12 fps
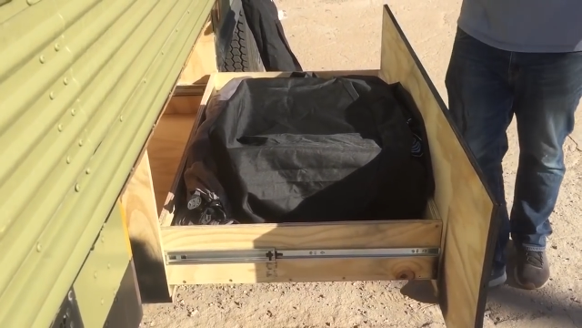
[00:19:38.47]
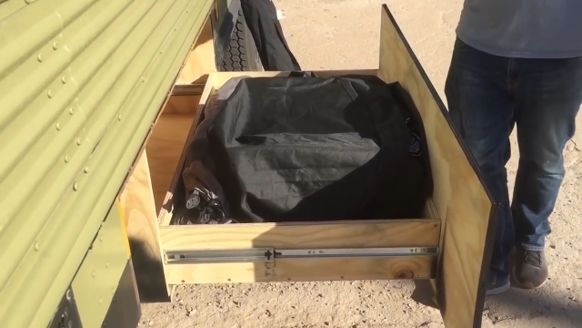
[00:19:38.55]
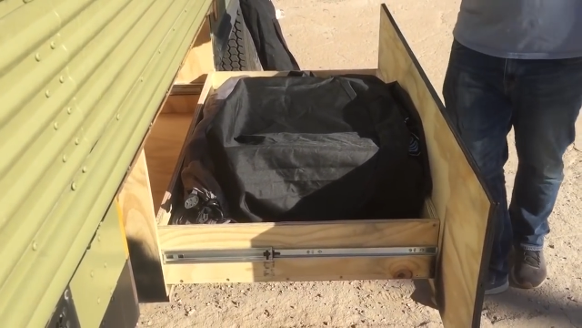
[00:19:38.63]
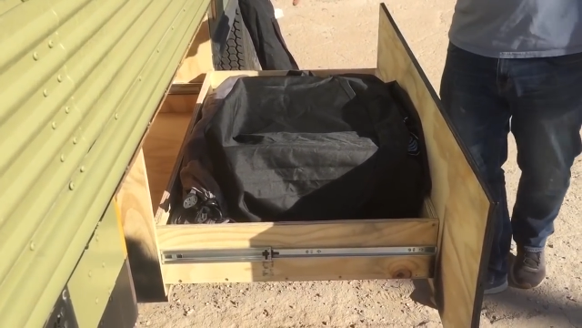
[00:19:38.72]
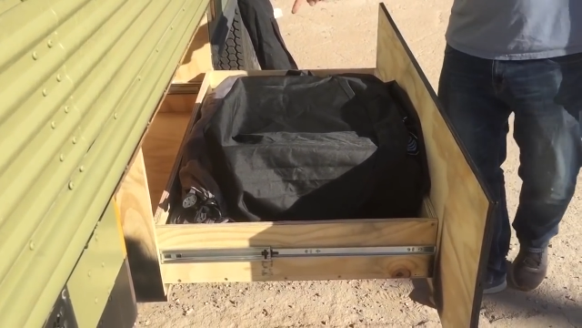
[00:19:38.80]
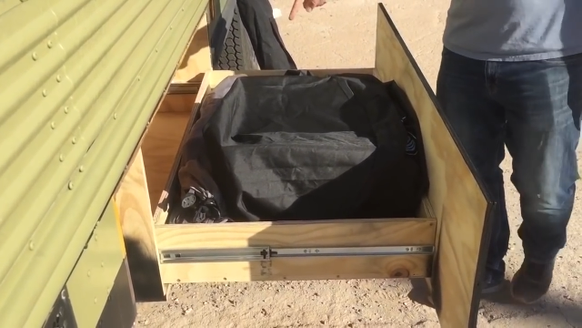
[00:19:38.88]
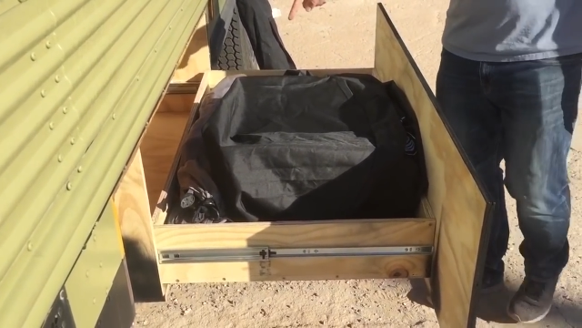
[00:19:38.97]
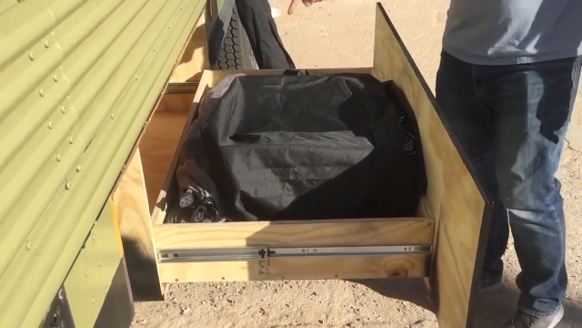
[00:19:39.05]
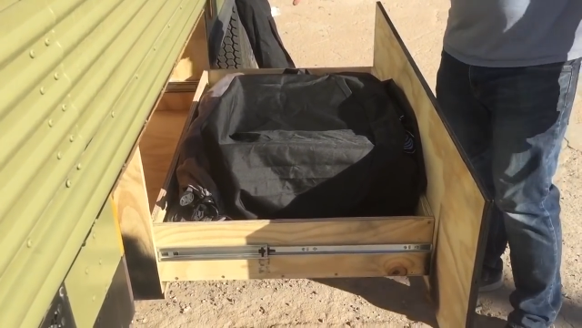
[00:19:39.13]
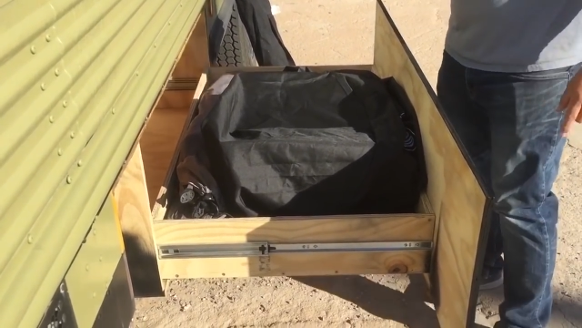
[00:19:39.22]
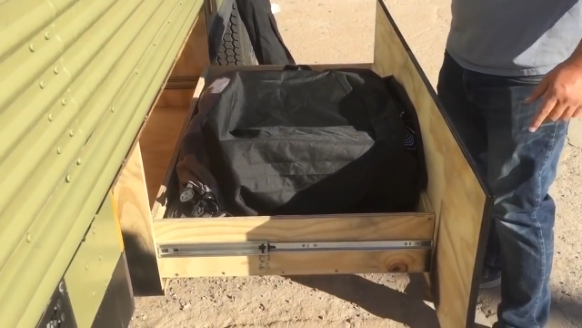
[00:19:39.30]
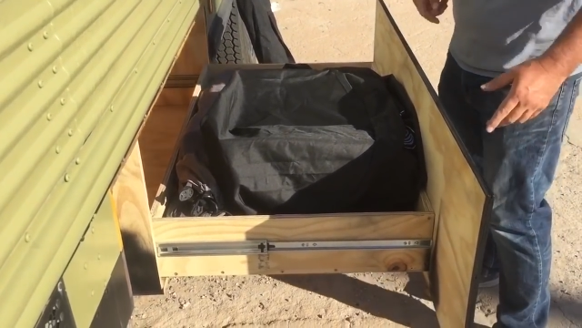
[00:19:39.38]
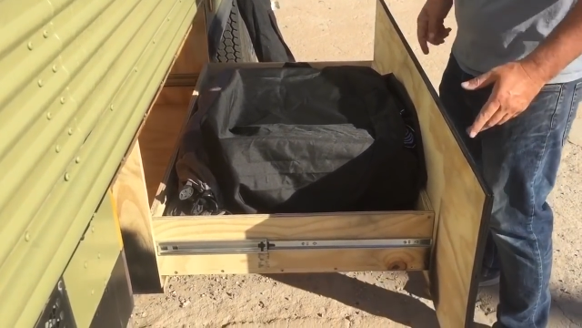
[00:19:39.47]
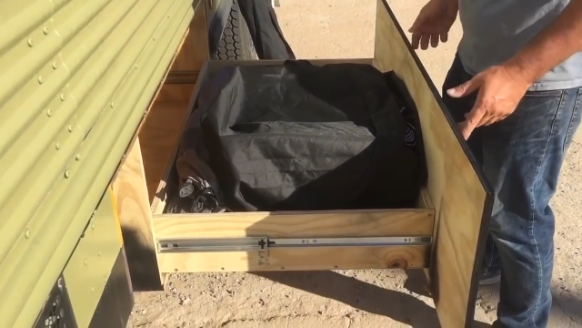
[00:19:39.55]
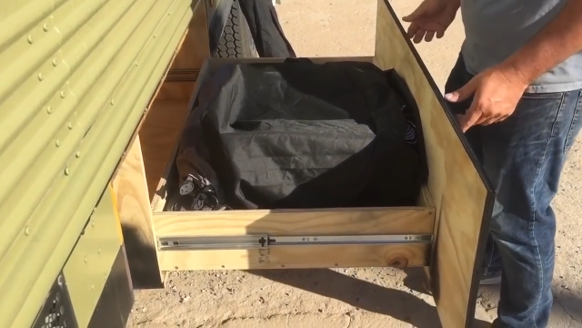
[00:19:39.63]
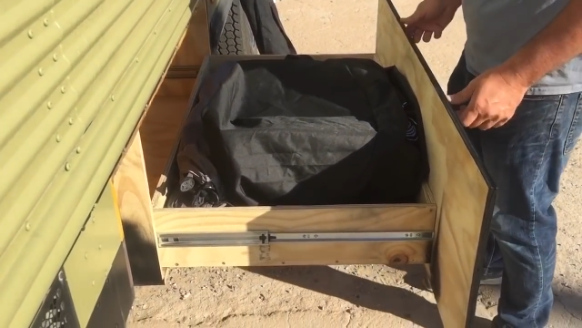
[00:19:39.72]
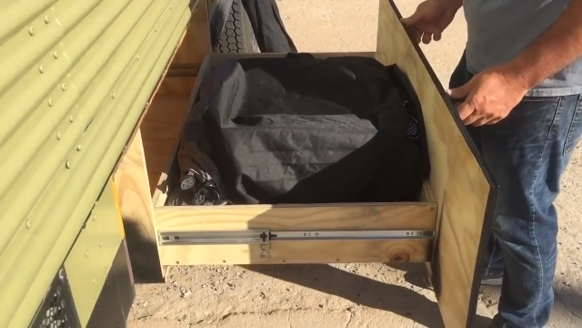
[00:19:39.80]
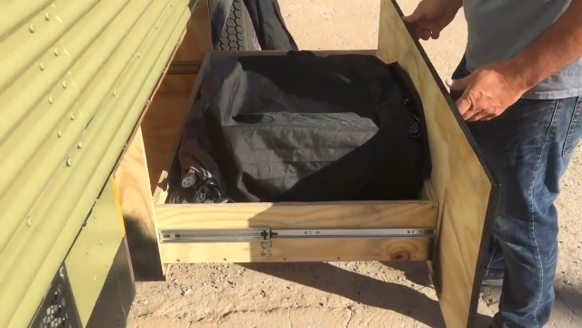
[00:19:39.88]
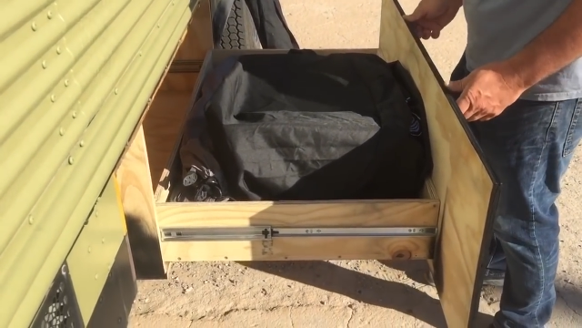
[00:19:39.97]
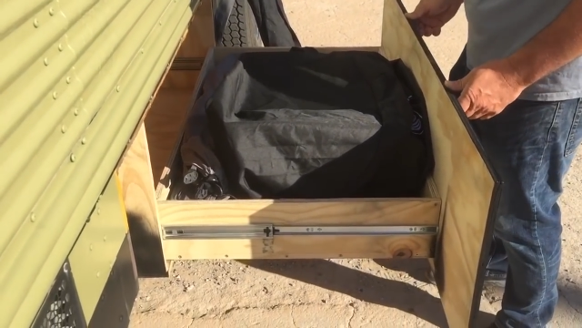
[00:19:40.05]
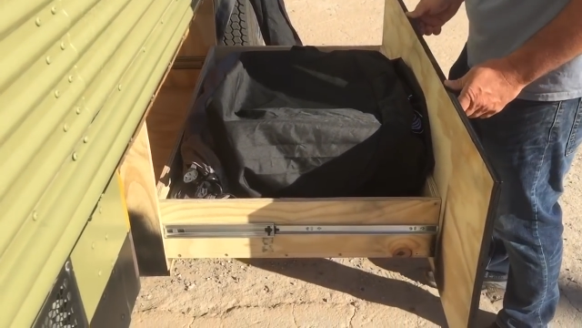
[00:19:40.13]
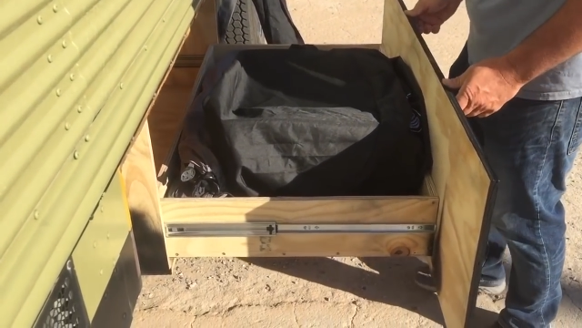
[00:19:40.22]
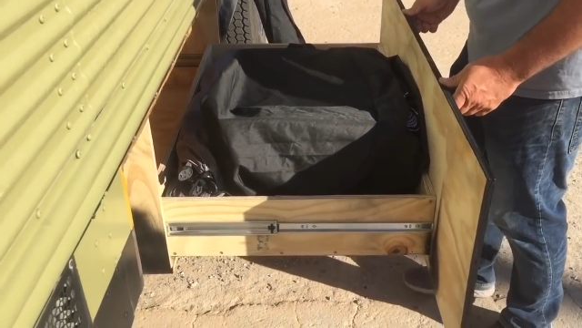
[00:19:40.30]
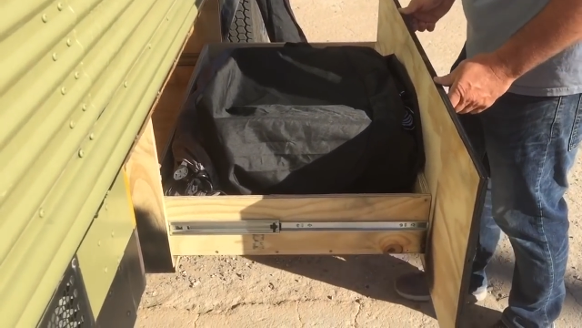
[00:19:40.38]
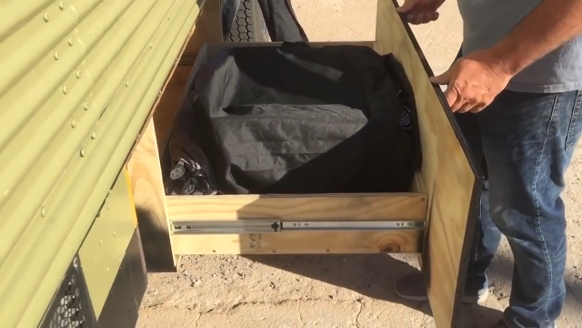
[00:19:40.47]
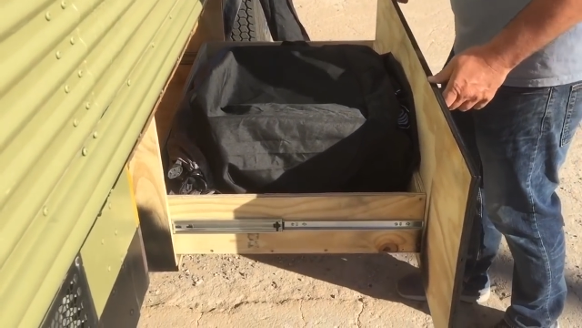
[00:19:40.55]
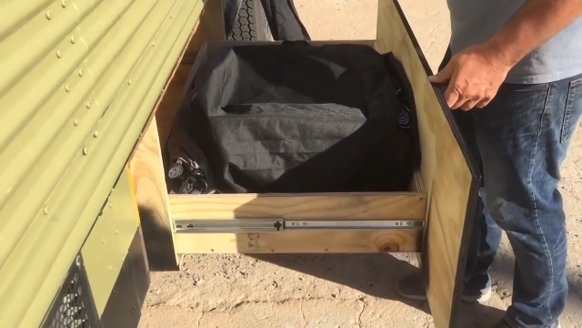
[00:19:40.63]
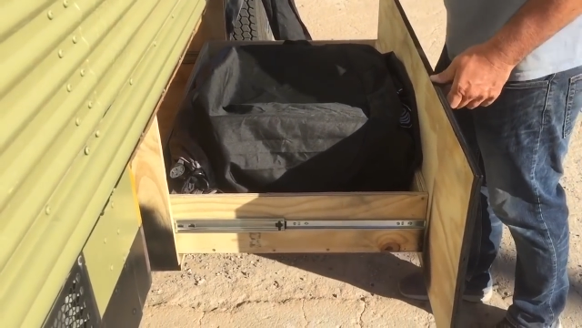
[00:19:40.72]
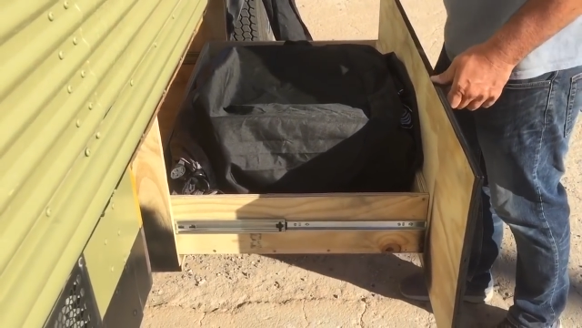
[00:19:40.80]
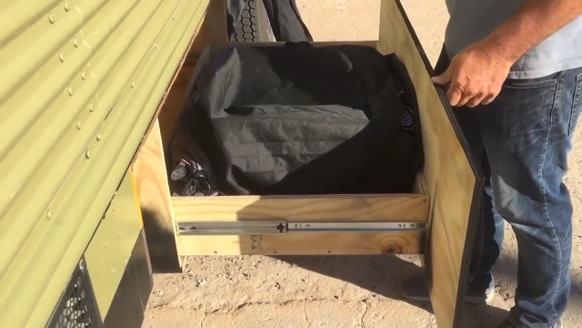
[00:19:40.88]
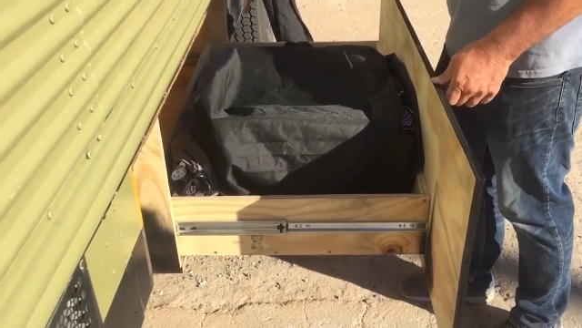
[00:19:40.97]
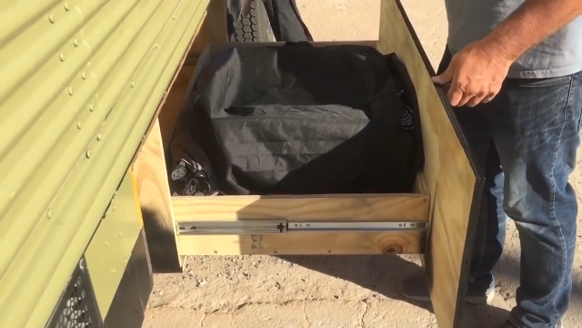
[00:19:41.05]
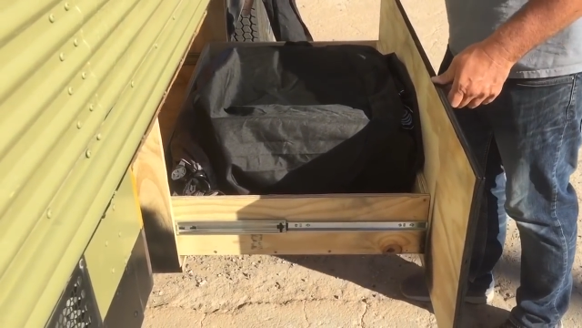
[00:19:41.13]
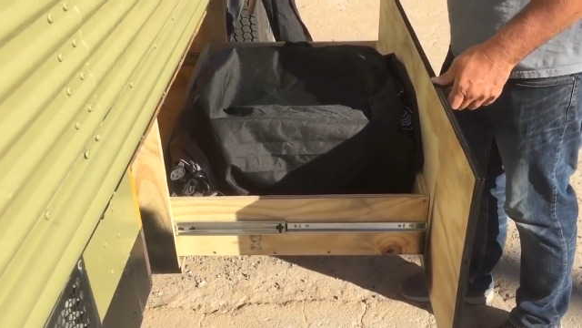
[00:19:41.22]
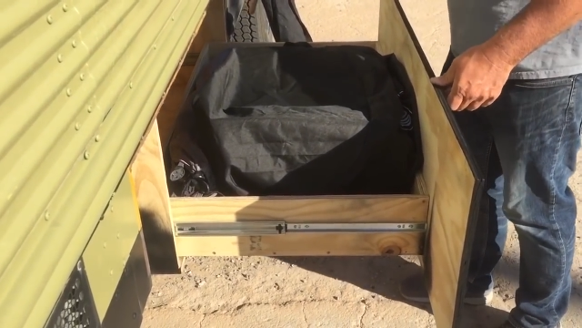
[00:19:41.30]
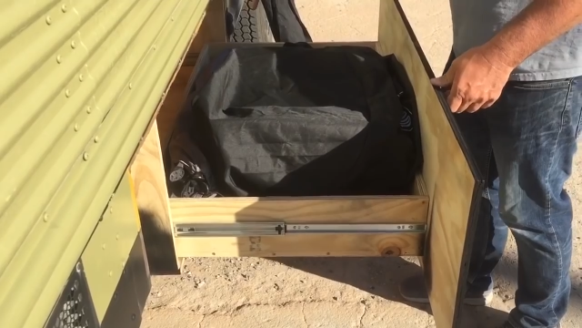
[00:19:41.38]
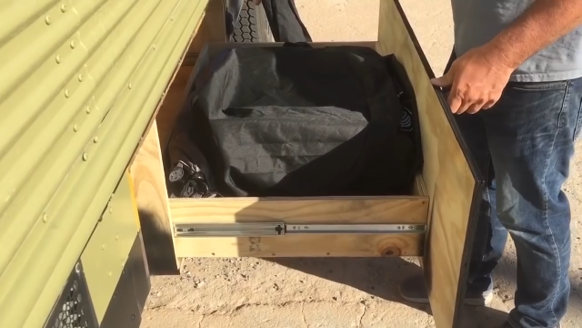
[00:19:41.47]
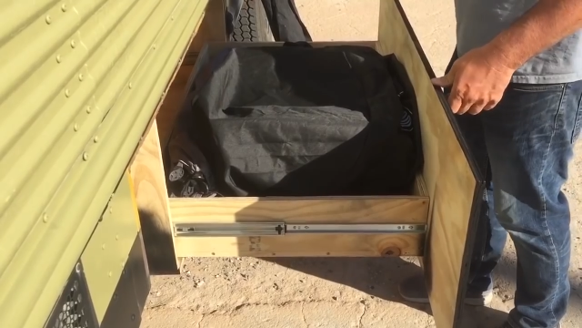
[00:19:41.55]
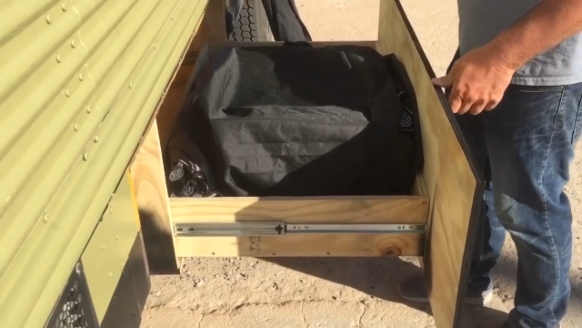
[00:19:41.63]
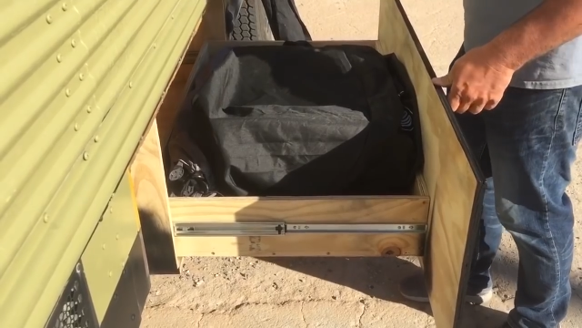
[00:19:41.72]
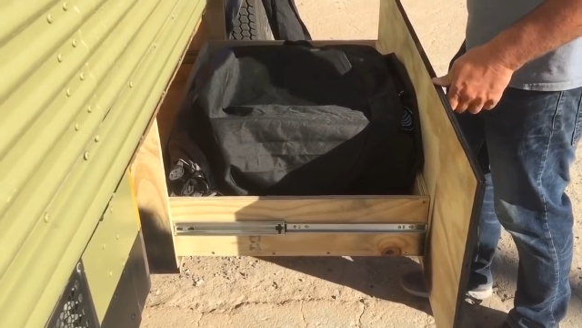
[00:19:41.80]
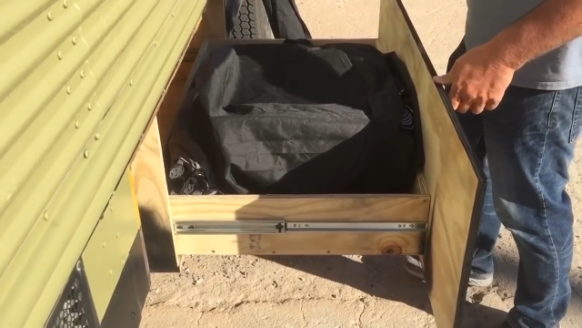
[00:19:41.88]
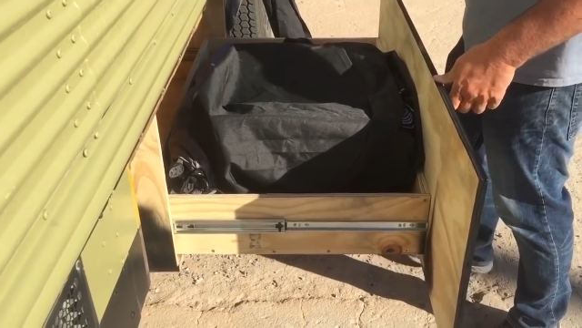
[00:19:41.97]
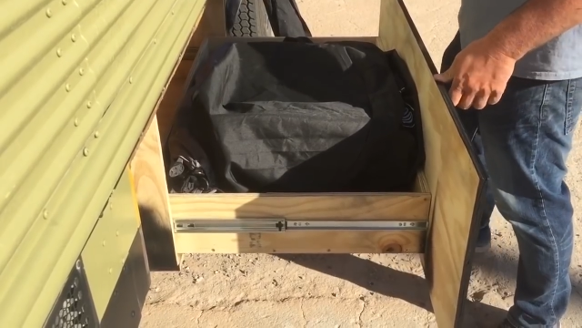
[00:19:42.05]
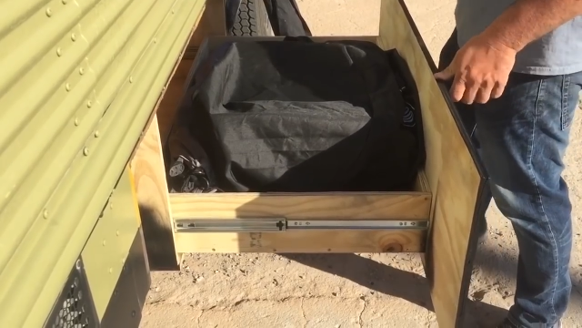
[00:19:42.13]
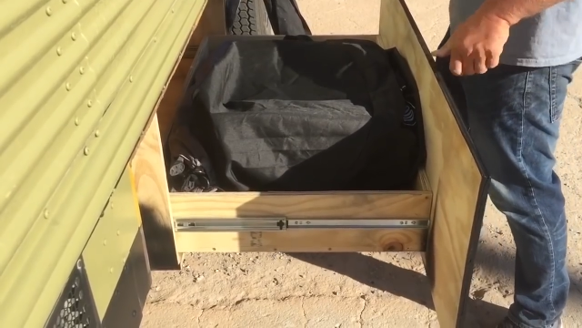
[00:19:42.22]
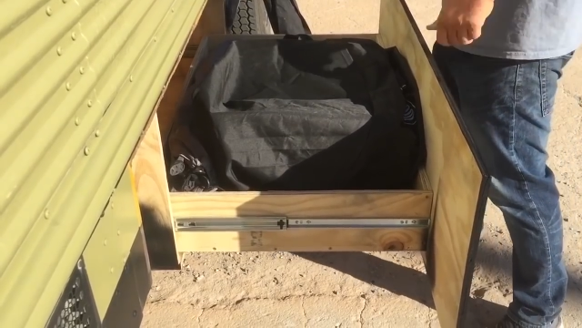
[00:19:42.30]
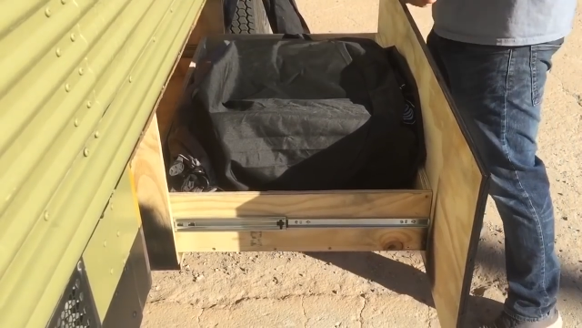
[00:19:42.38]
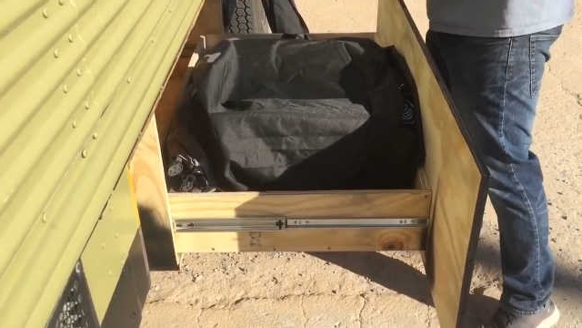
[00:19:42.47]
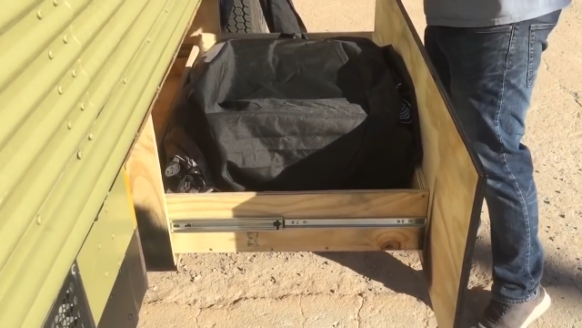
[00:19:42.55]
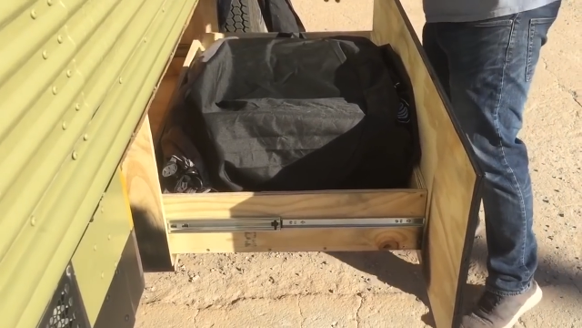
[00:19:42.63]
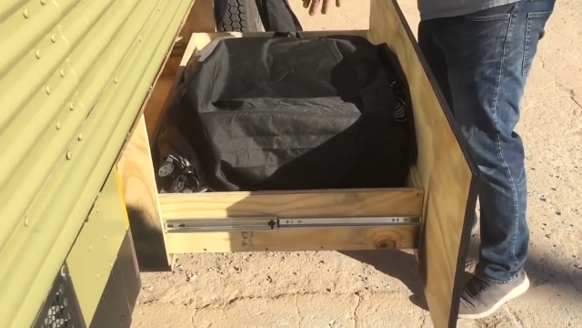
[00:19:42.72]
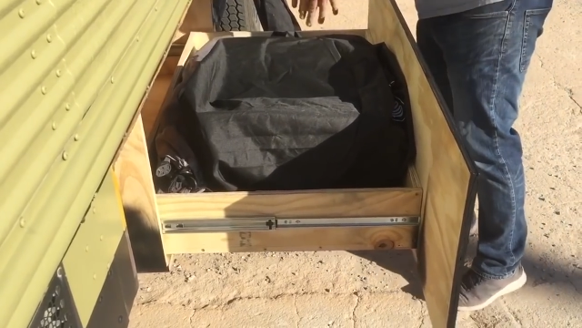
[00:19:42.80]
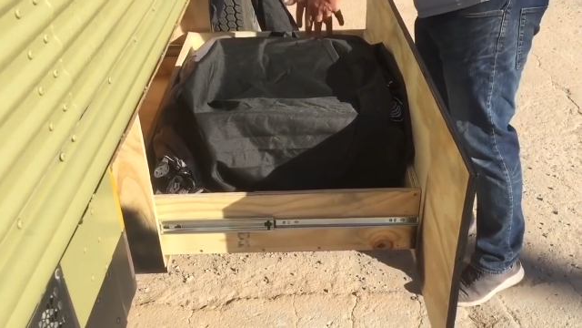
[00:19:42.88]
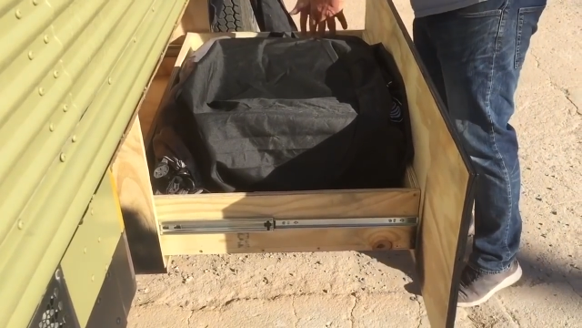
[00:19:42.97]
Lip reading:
No face is visible, so there are no lips to read.